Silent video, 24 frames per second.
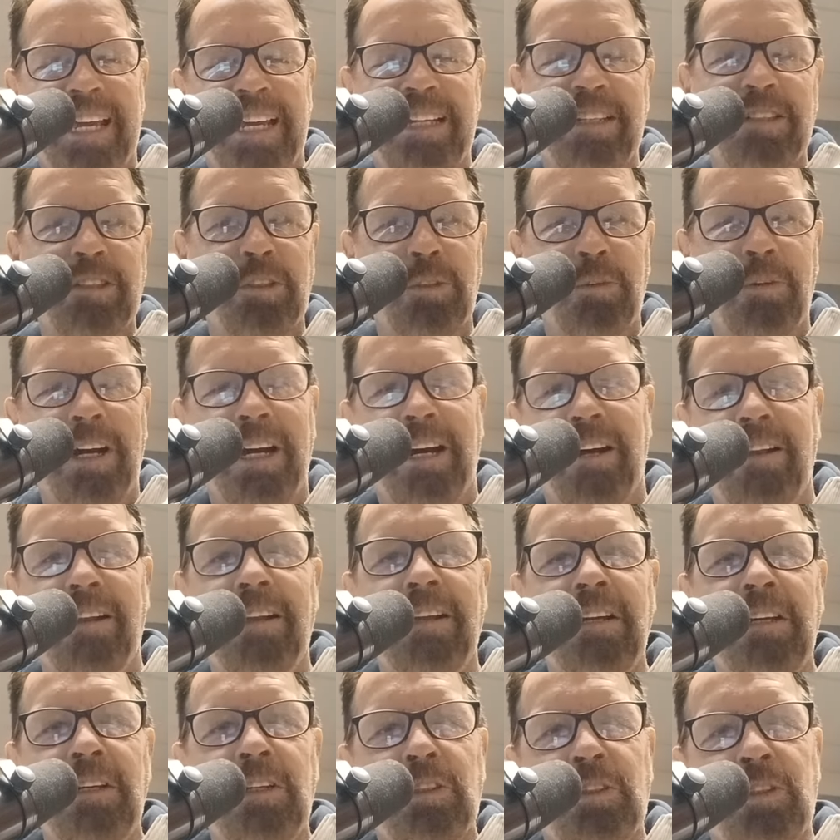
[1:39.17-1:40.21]
as well.
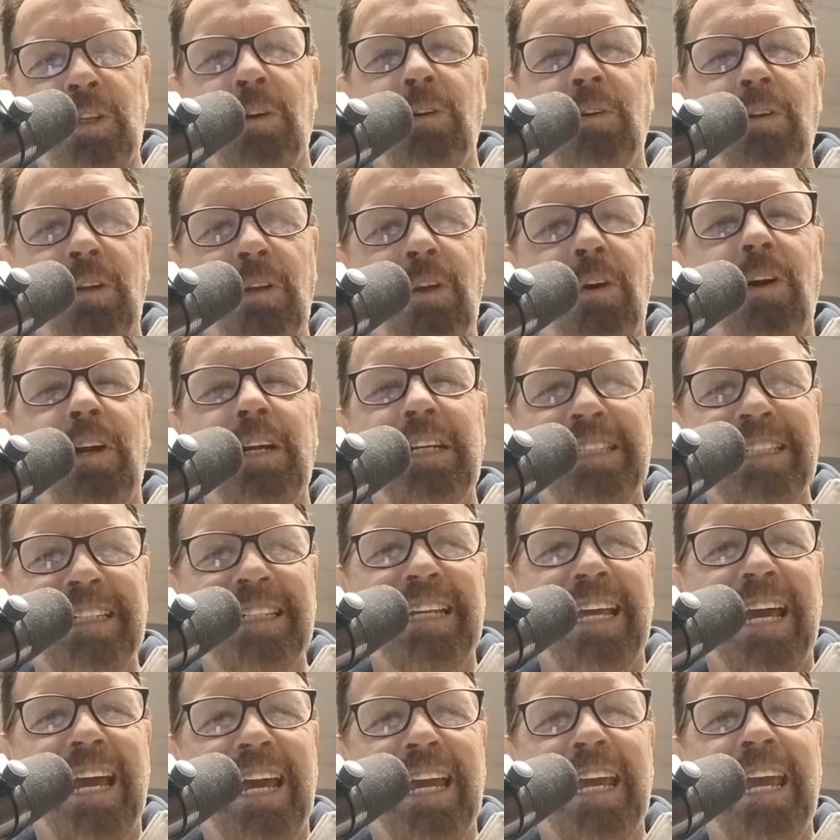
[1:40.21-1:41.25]
So, Lord,
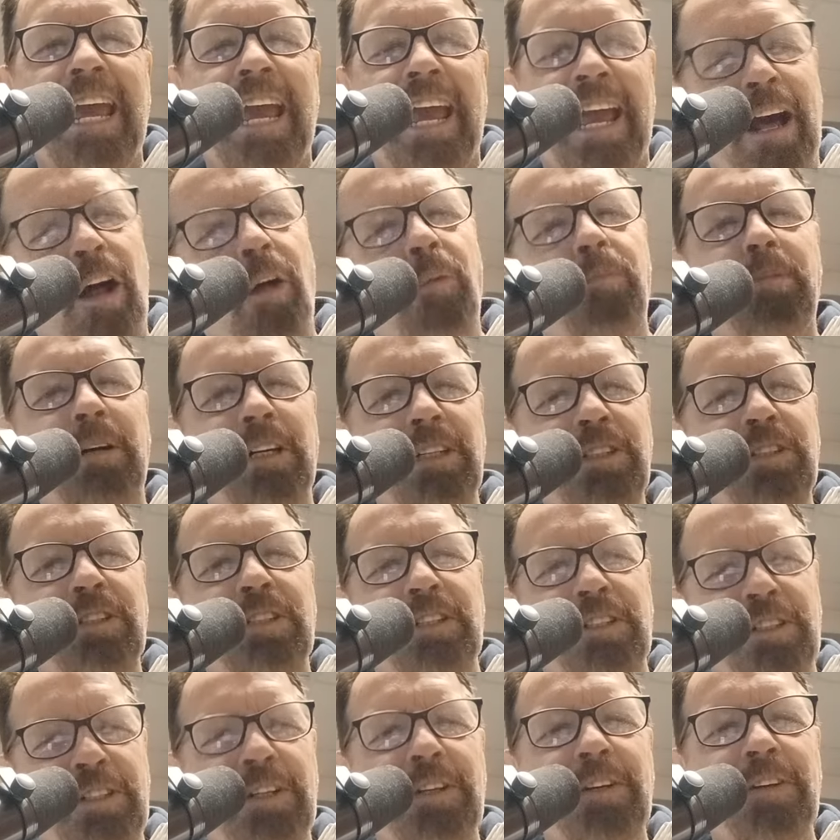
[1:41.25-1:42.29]
today, help us to
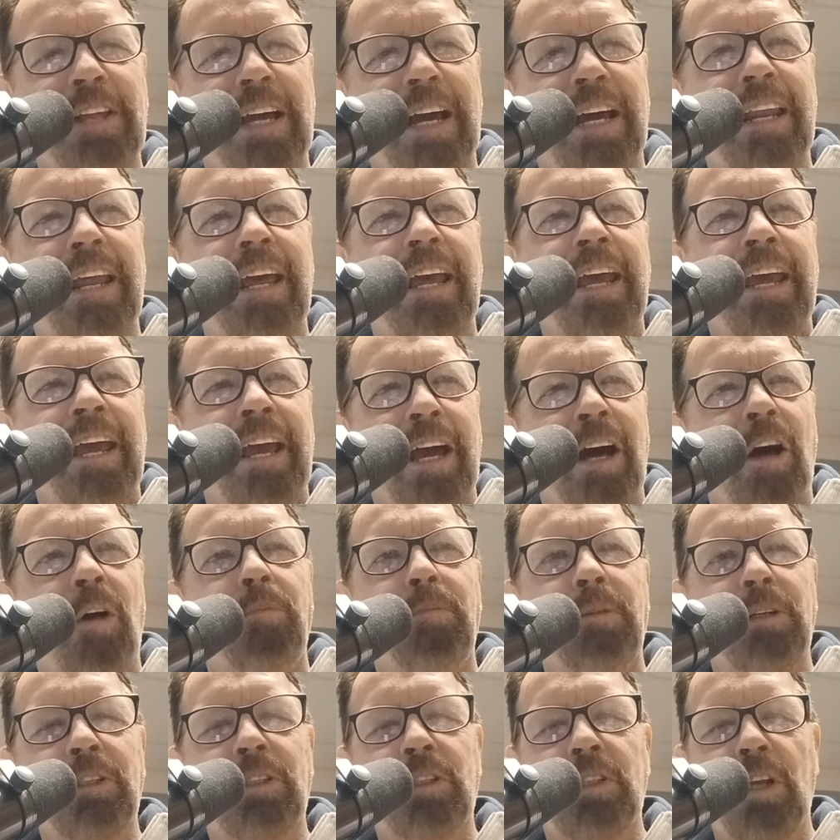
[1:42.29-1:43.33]
do that.
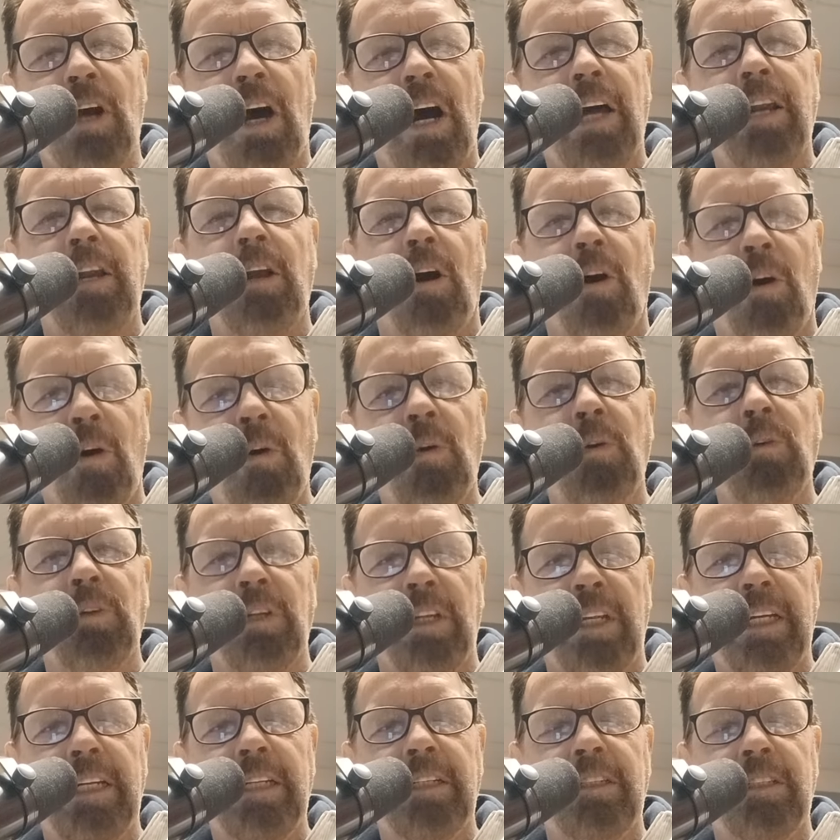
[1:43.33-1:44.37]
Help us not
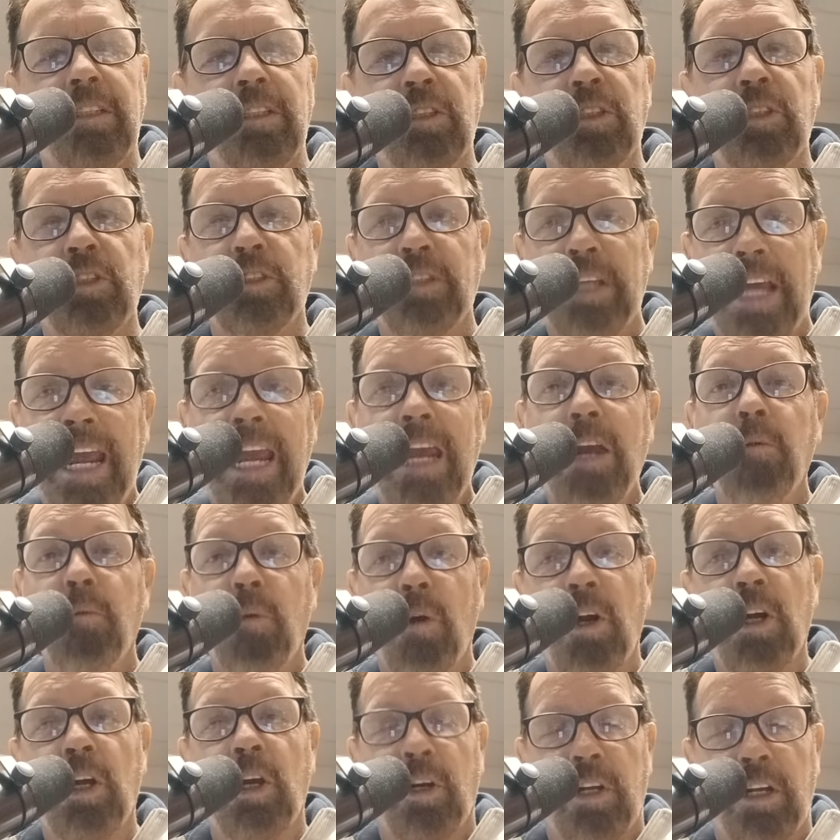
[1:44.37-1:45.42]
only to say
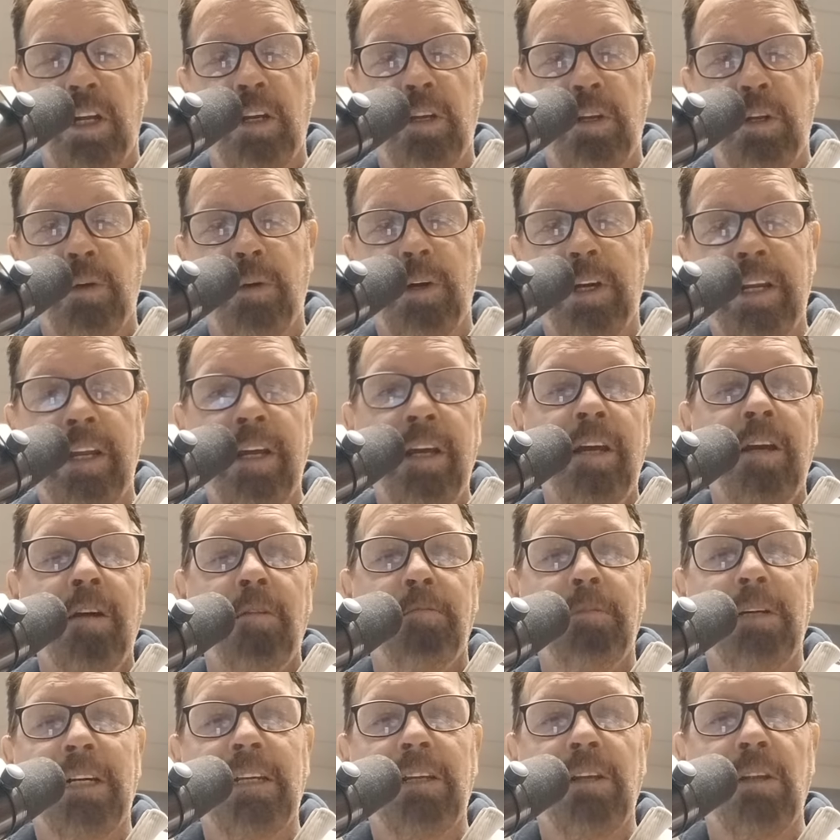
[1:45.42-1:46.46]
we're going to do it,
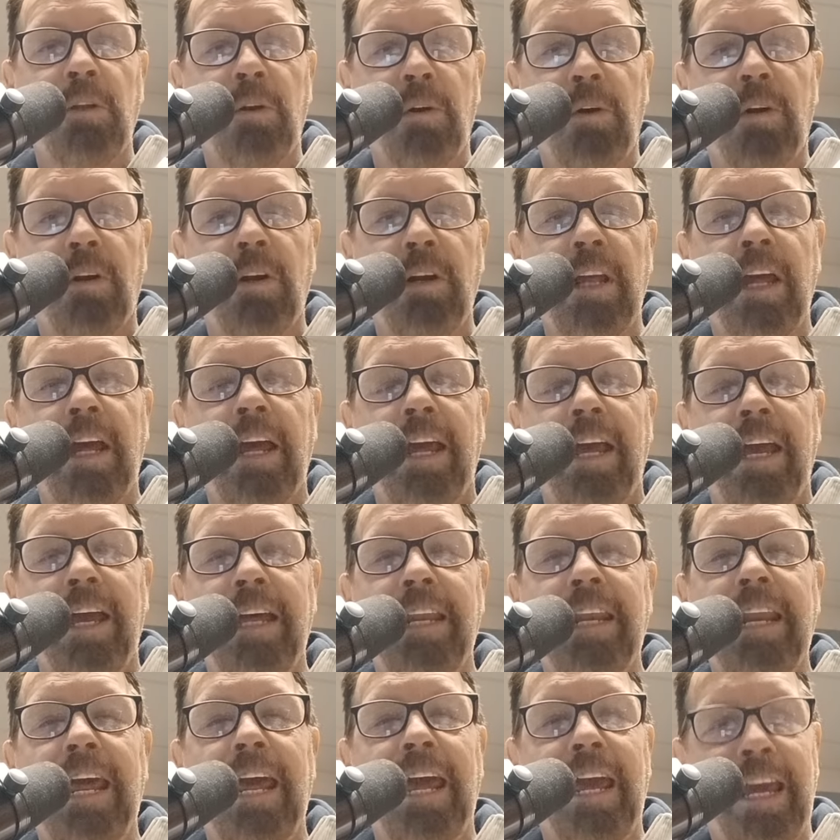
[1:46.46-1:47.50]
but, Lord,
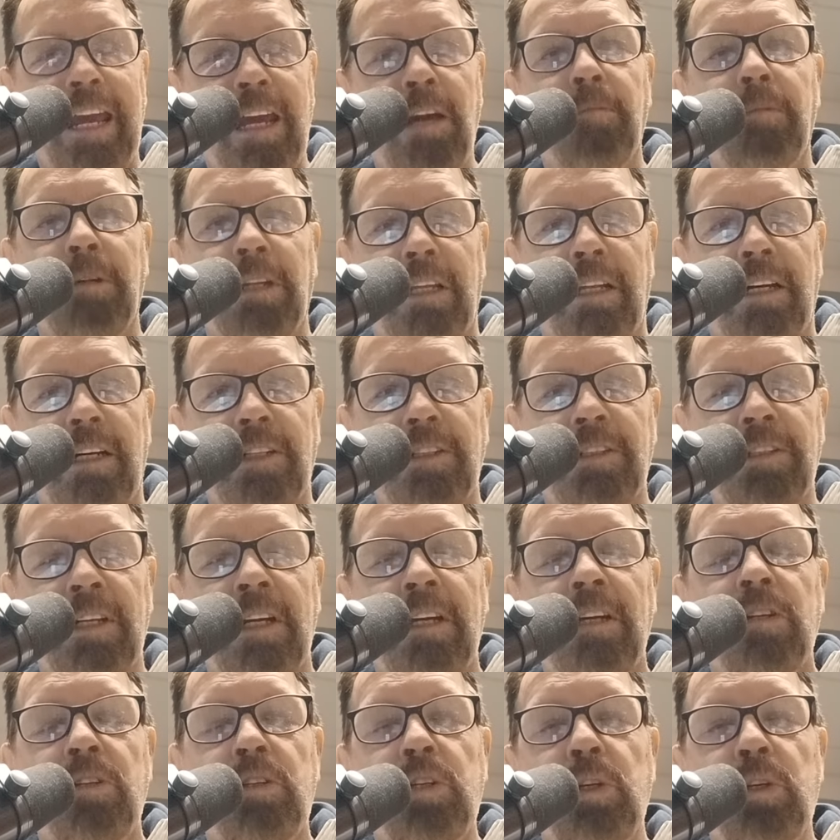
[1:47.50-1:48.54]
enable us
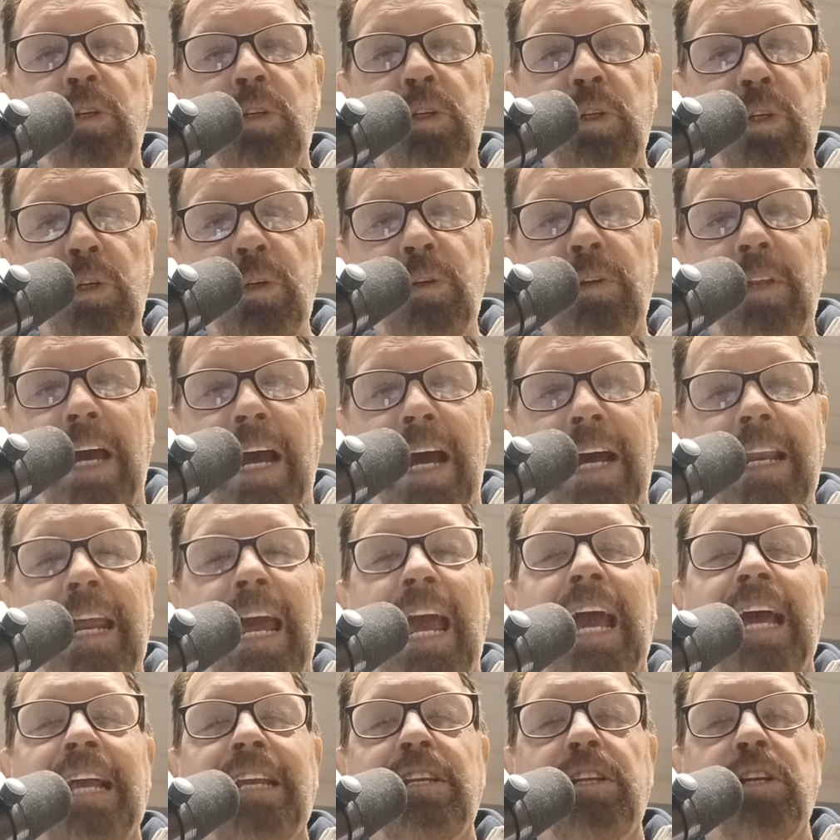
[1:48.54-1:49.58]
to do that
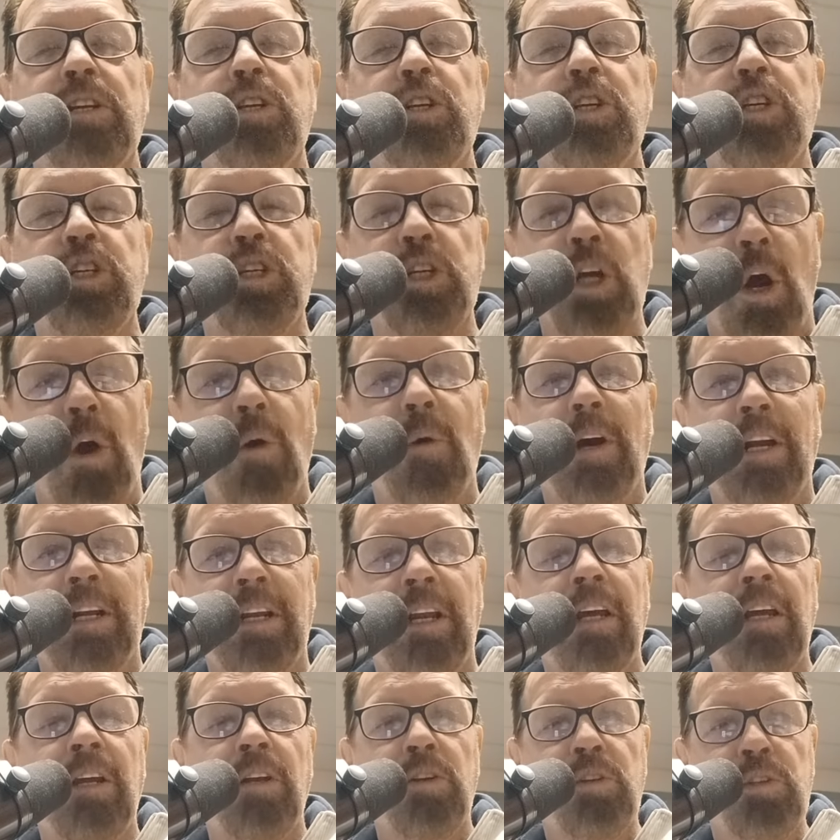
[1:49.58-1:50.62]
and to show
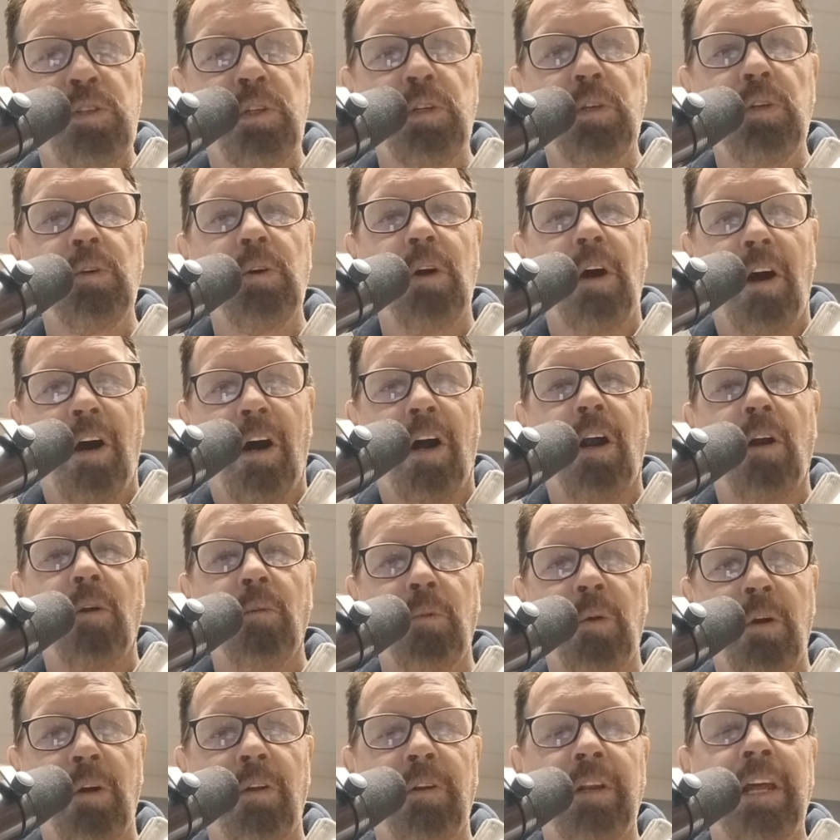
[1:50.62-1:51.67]
it to our
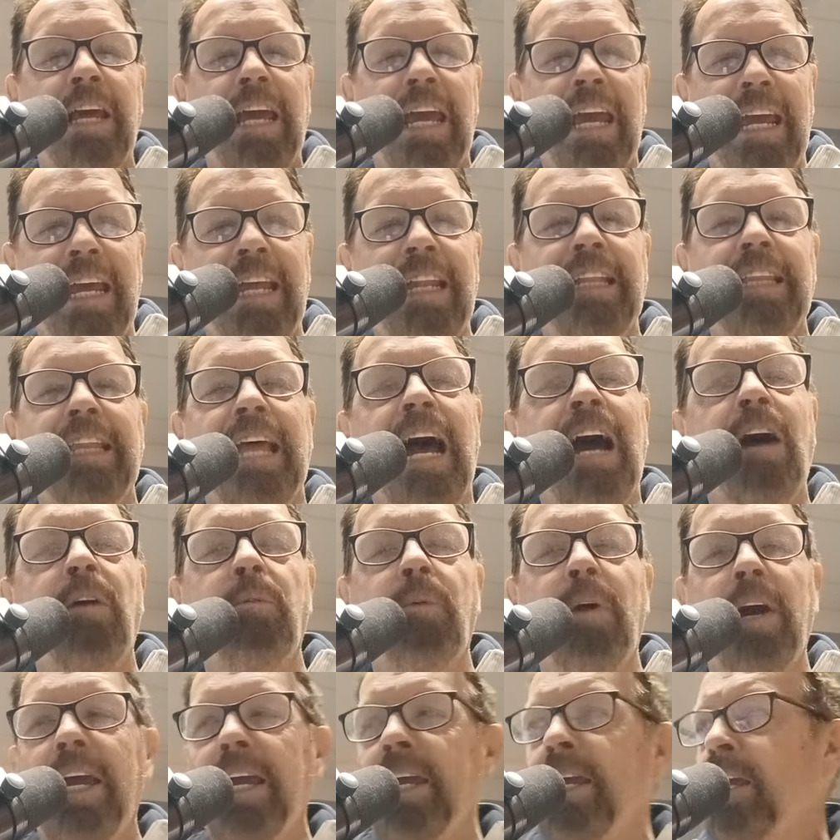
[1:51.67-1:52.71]
world. In that
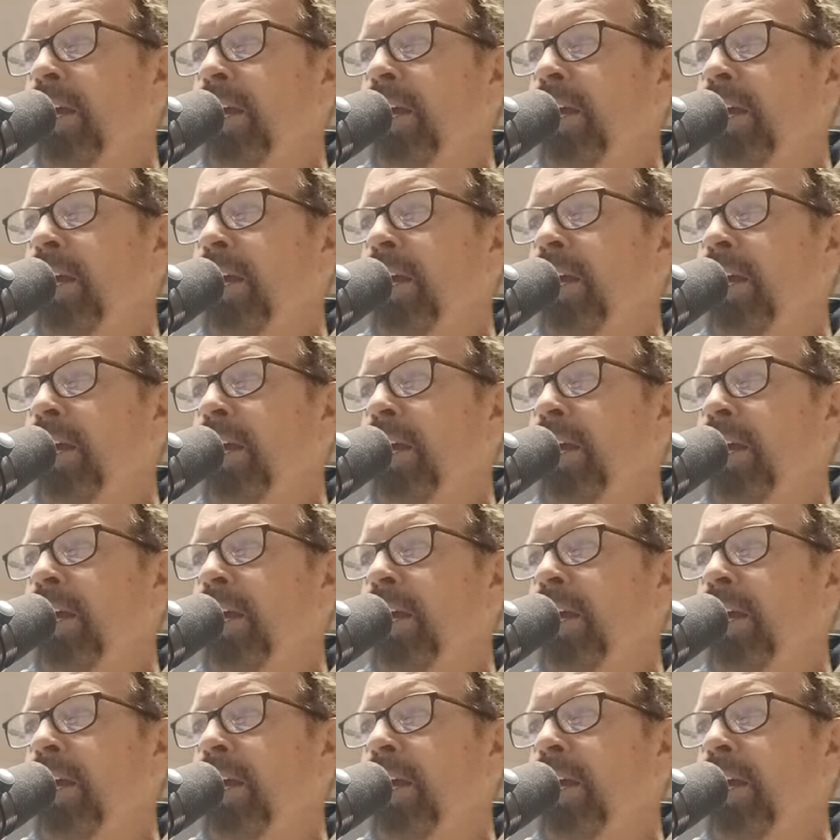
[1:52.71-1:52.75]
way,